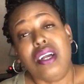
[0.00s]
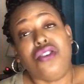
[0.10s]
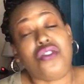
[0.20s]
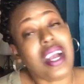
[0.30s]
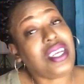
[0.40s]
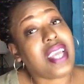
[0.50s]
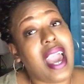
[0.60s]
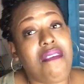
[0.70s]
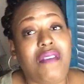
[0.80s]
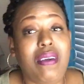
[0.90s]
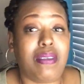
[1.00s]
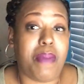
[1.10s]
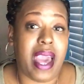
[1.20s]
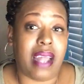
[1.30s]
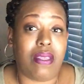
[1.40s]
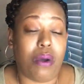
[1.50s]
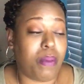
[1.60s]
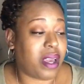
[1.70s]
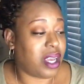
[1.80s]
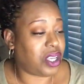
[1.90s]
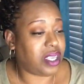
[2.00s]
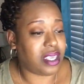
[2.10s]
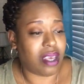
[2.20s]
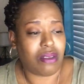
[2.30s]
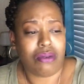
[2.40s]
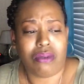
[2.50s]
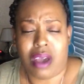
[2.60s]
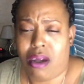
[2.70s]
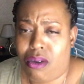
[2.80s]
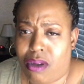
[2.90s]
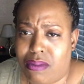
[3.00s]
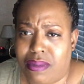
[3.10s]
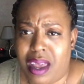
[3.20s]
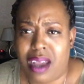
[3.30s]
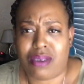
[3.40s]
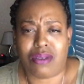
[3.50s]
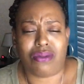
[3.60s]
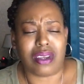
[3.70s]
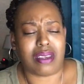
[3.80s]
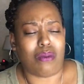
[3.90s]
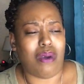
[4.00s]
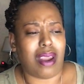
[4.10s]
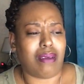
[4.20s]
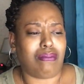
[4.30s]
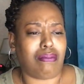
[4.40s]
Treasure kind of feels bad though, because she says, "Ooh, y'all, hold on. I drink some water.